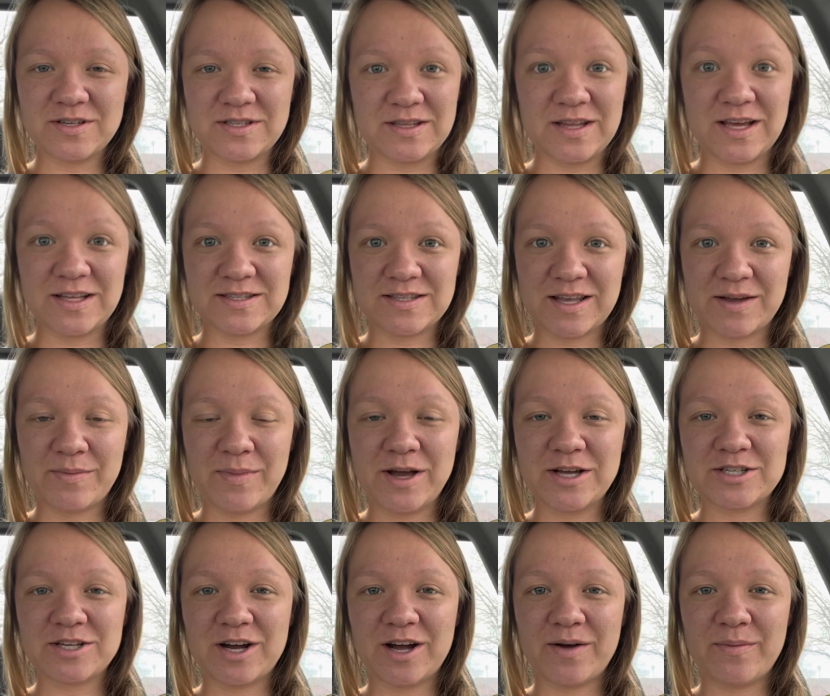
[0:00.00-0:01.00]
And that's like my
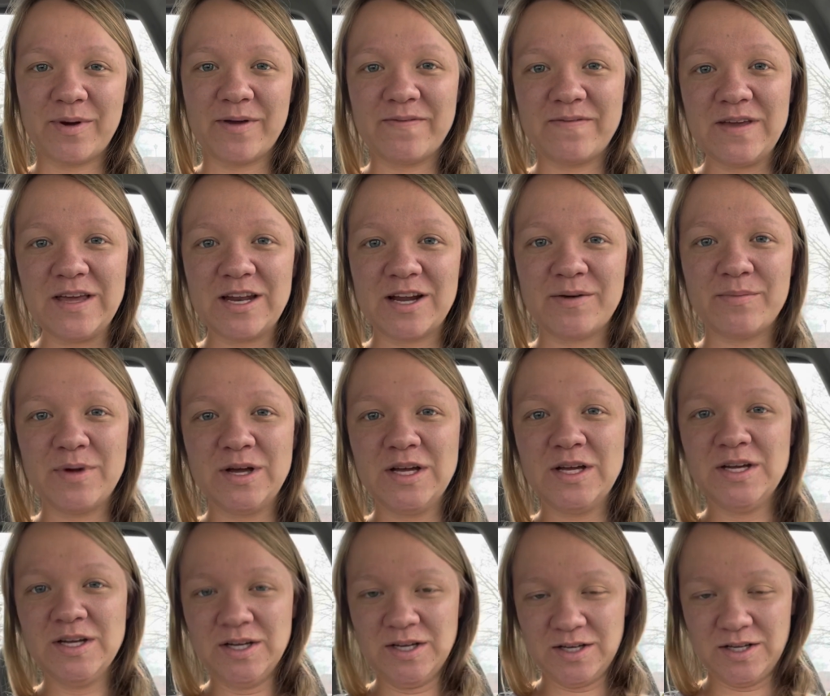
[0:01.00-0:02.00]
job. I feed them
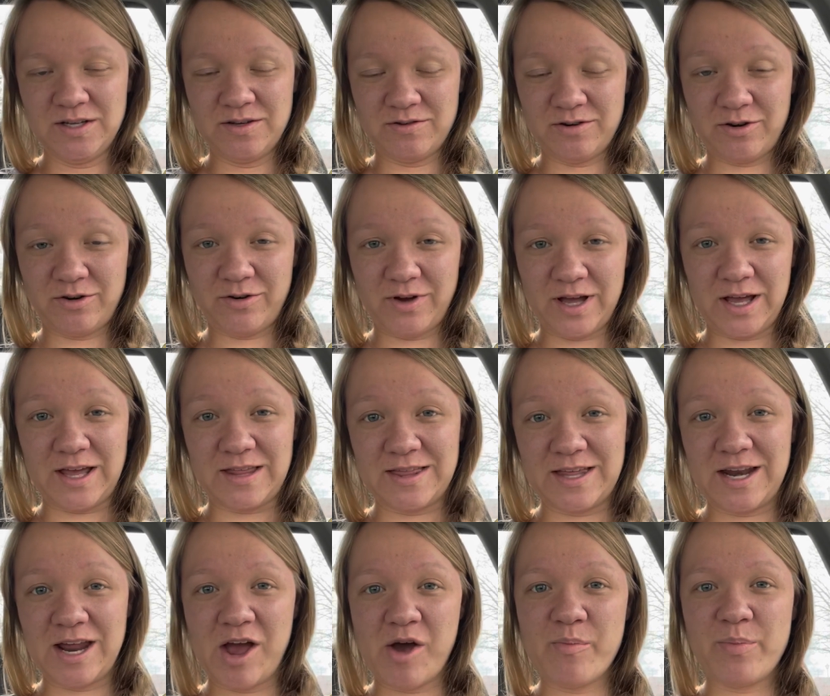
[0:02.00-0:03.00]
real quick and then
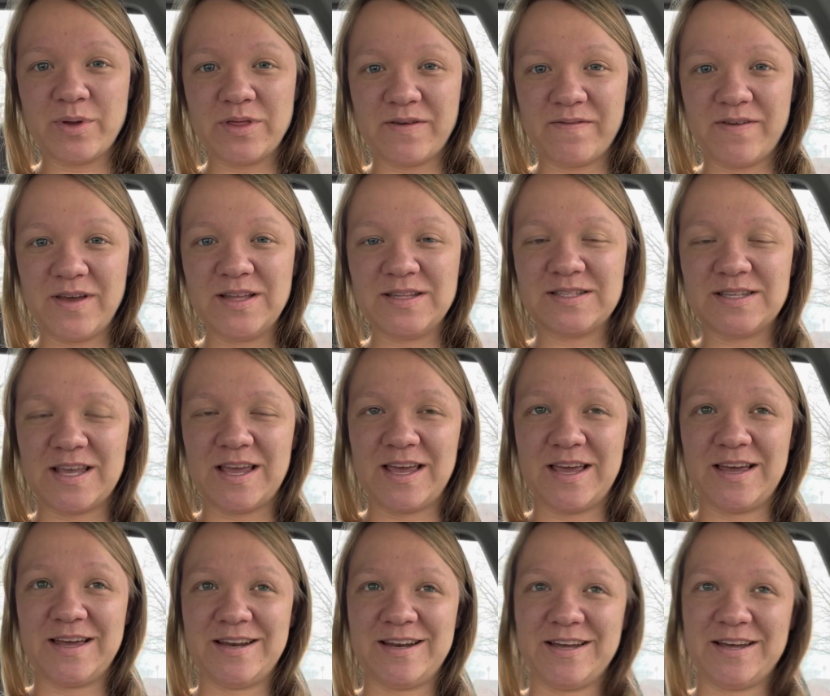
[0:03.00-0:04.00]
I open the fence,
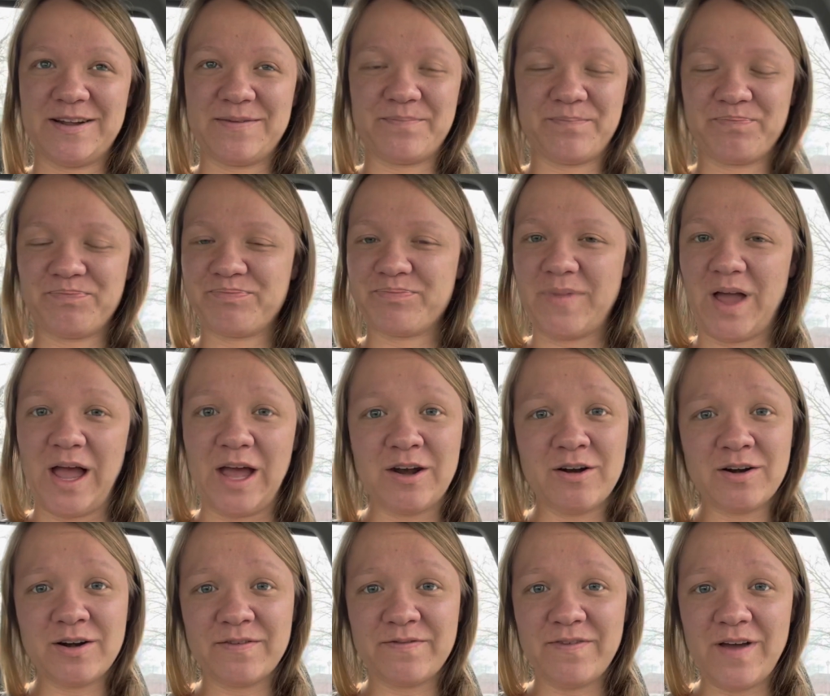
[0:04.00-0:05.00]
and I had
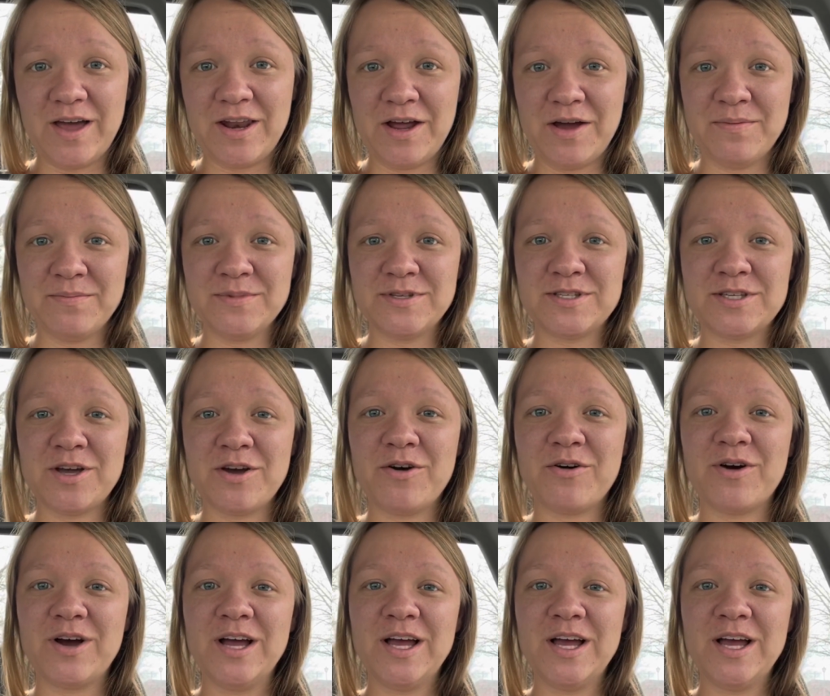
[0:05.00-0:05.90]
already fed them. So,